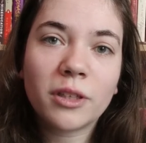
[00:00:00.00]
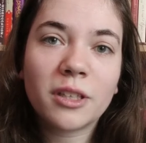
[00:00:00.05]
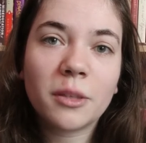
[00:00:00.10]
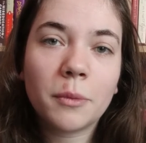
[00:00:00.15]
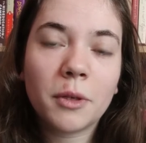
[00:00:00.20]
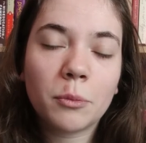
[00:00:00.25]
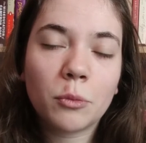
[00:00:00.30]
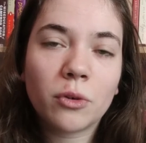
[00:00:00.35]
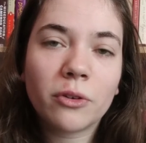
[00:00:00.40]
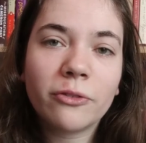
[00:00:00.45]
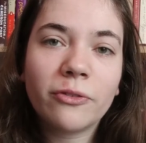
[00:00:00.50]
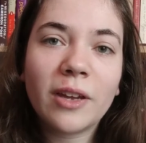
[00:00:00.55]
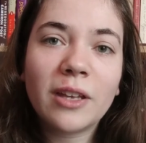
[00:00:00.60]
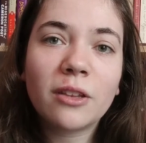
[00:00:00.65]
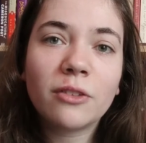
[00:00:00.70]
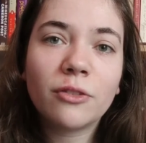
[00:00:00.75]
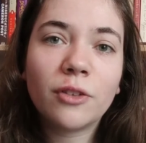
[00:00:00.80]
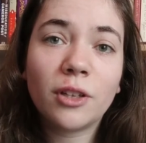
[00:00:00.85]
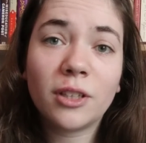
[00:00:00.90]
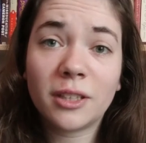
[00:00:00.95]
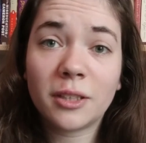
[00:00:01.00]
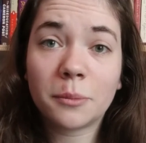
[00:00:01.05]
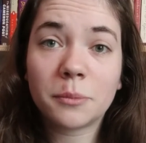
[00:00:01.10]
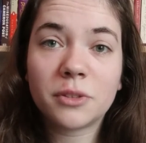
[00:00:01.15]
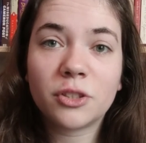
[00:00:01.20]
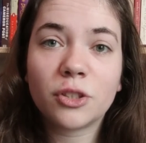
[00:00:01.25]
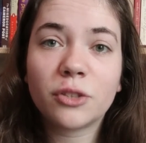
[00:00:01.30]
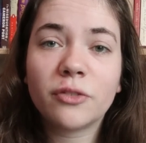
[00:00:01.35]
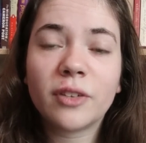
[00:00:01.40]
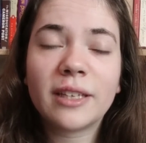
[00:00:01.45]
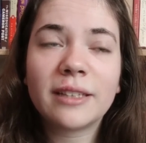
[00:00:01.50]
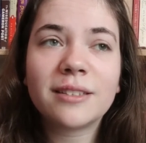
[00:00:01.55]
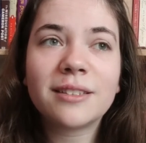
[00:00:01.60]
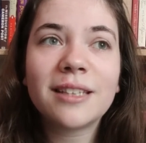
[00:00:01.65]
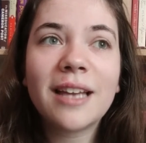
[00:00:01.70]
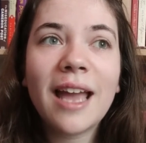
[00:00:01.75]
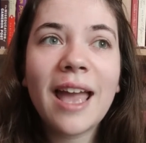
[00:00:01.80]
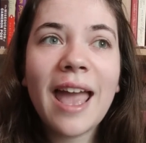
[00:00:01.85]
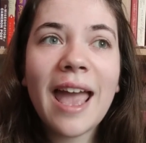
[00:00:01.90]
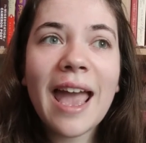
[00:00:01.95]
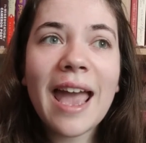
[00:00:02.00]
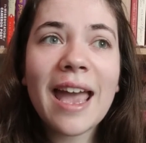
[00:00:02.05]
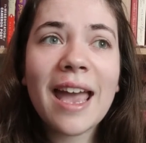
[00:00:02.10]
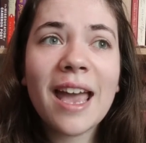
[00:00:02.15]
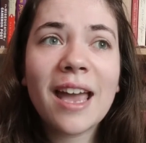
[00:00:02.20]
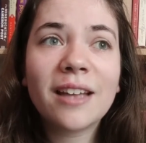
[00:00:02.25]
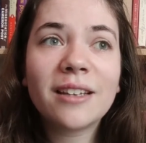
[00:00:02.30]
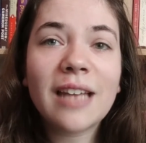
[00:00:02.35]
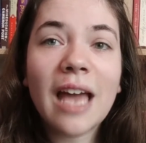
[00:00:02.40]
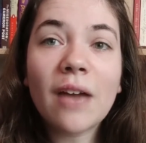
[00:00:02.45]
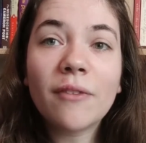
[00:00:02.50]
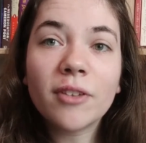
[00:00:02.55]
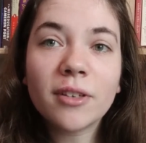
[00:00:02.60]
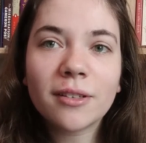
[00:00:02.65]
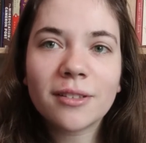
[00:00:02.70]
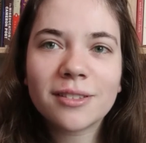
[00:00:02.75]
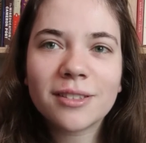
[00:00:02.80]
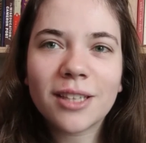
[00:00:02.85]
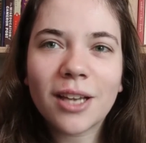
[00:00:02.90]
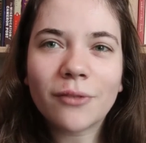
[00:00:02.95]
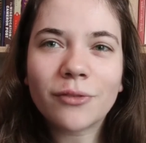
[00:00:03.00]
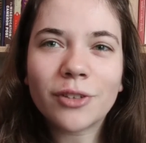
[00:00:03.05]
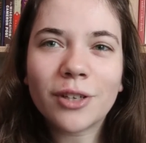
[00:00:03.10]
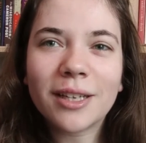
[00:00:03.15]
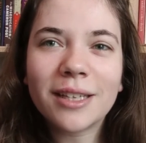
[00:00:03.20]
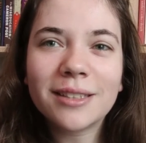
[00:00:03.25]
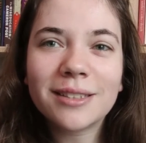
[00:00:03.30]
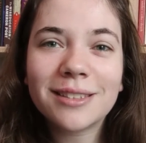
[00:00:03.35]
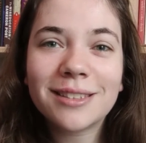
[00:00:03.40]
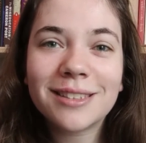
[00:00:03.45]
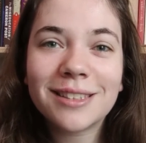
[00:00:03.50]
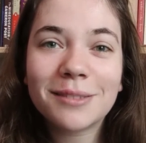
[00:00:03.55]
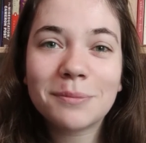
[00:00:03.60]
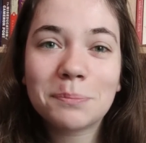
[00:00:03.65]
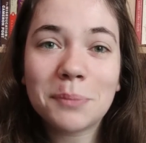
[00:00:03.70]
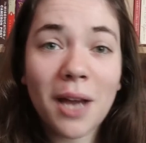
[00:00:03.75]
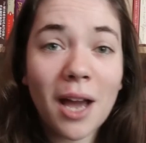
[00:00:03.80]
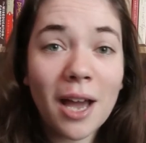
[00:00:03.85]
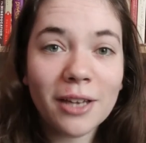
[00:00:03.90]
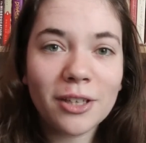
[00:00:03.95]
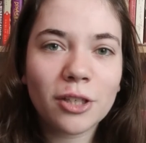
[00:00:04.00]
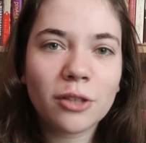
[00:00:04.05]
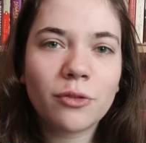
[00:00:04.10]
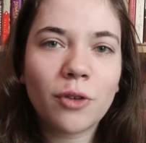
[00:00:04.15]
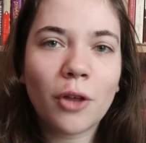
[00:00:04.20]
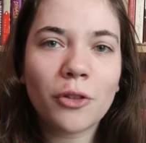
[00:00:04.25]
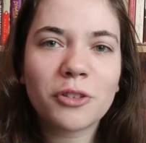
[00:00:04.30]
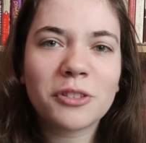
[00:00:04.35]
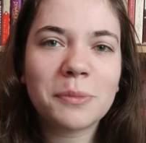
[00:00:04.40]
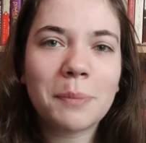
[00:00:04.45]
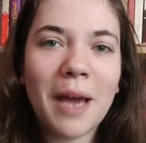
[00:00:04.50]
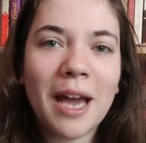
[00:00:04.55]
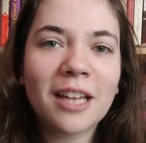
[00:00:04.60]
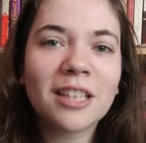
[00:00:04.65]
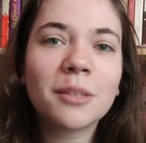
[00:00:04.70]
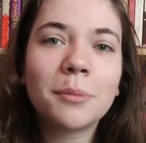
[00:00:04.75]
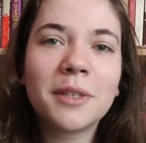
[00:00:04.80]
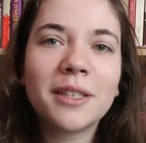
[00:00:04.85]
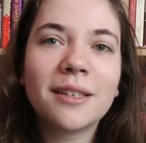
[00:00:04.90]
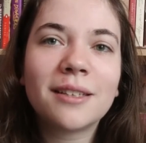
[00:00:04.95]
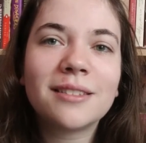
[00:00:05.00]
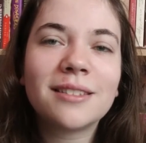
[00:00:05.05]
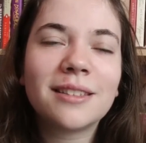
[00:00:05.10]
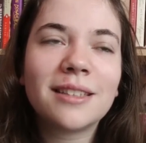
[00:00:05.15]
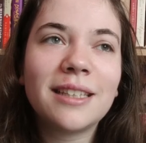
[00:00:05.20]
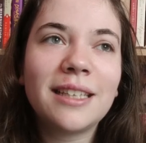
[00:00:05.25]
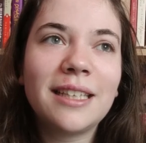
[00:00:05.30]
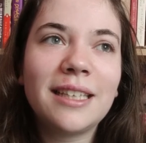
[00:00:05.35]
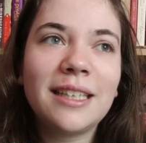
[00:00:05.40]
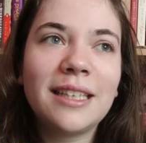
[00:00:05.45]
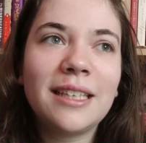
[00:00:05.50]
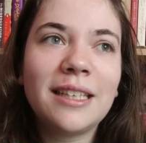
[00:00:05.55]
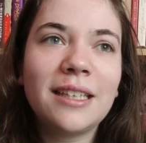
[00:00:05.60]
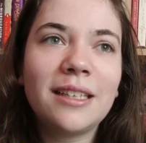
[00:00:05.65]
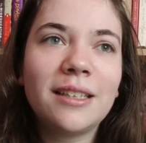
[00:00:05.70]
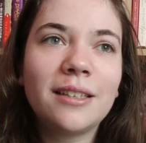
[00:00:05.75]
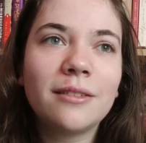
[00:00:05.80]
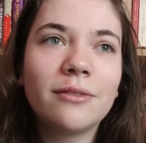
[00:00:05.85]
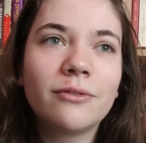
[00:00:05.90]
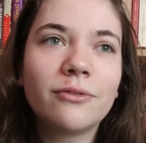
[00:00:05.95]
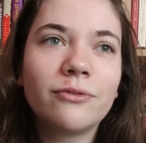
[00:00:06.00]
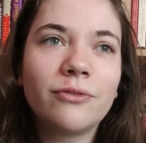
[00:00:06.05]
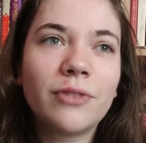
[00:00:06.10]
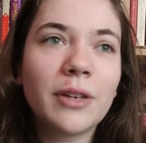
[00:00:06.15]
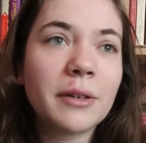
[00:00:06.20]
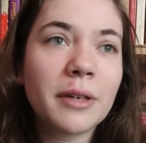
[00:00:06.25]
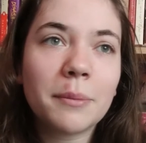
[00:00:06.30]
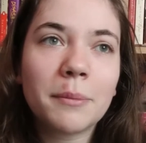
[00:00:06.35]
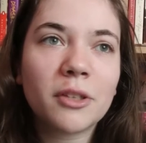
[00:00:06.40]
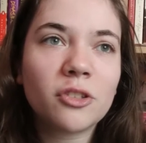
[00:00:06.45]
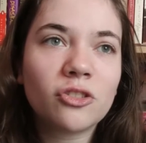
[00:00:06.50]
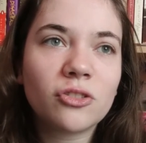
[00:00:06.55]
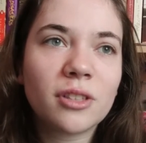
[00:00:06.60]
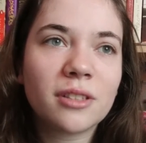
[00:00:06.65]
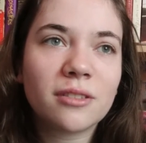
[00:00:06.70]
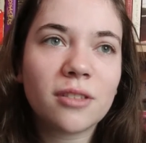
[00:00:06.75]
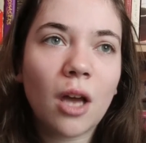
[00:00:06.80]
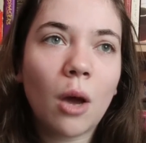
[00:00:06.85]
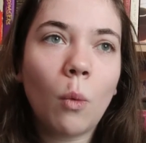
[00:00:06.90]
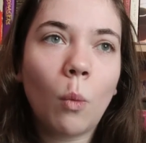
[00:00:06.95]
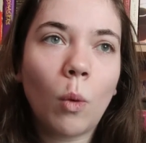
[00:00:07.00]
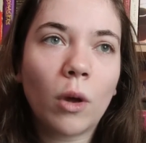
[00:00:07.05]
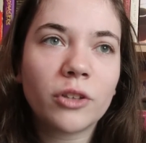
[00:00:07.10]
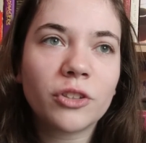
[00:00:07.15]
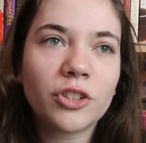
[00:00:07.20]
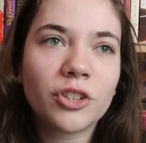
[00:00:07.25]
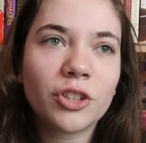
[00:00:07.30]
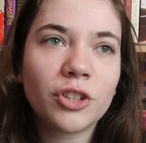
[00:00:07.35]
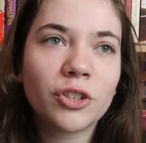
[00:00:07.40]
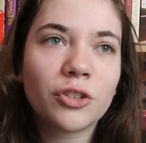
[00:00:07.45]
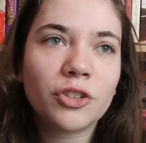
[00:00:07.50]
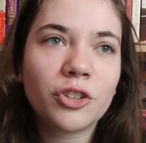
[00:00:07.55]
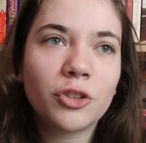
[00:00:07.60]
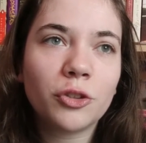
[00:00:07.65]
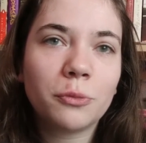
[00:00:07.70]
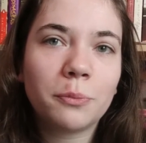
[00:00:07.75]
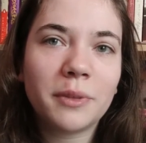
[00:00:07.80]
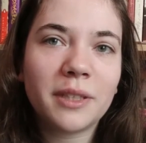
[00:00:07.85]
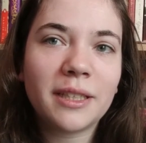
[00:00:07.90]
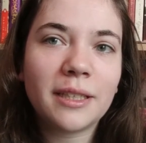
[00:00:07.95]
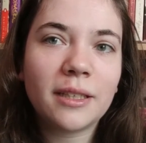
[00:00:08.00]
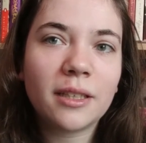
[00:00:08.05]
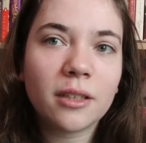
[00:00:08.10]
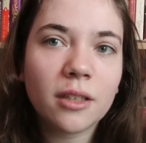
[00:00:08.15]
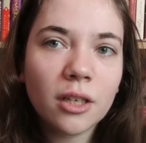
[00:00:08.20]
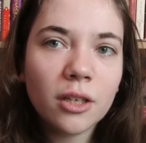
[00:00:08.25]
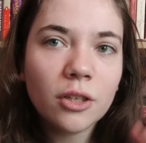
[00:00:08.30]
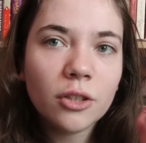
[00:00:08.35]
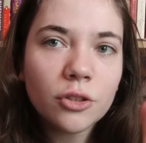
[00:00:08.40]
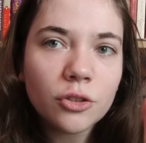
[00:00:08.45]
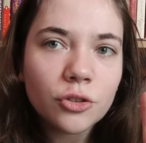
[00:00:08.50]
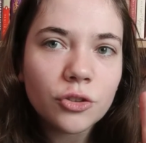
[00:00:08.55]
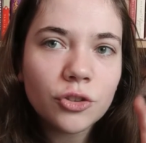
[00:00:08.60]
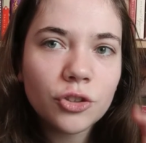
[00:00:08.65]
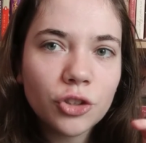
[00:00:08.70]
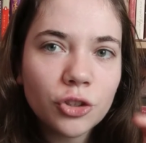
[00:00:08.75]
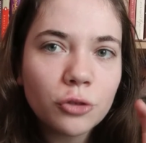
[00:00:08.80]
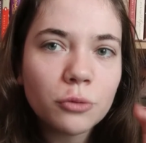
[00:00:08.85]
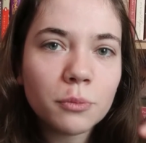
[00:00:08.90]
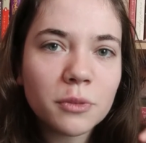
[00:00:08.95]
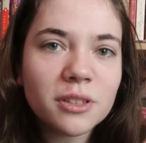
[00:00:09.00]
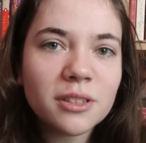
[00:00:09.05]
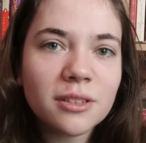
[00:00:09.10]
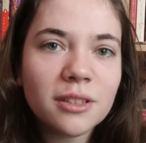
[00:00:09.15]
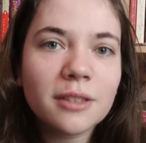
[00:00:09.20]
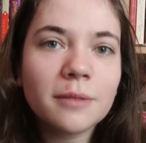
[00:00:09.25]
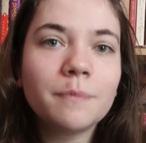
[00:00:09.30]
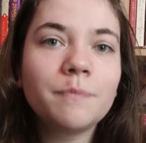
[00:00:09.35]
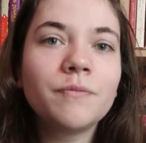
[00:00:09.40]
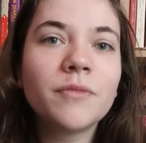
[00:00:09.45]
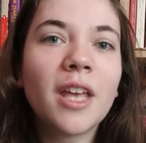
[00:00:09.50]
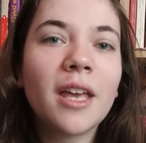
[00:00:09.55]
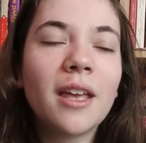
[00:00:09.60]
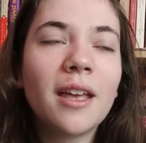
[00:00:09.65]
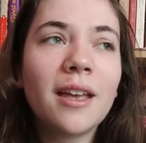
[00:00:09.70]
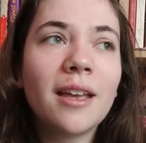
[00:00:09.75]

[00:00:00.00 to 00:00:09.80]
wanting to be more faithful and observant, and having to discover it behind her father's back because he very much does not want her to be too Muslim